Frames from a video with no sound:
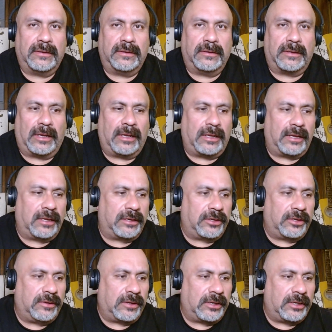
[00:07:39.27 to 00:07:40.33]
And
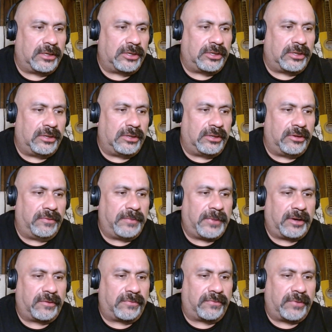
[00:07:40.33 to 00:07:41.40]
you can, no
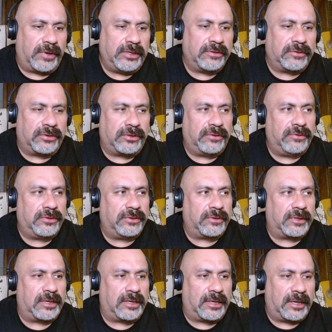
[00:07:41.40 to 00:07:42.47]
matter what you do, you
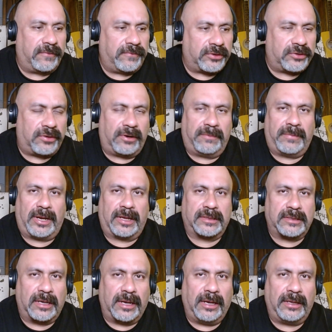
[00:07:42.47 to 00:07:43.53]
can never turn back
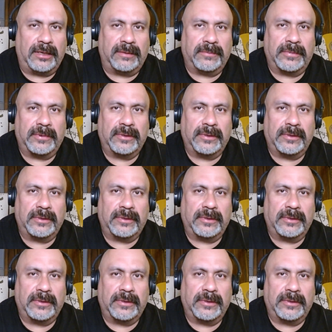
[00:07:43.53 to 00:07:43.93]
time.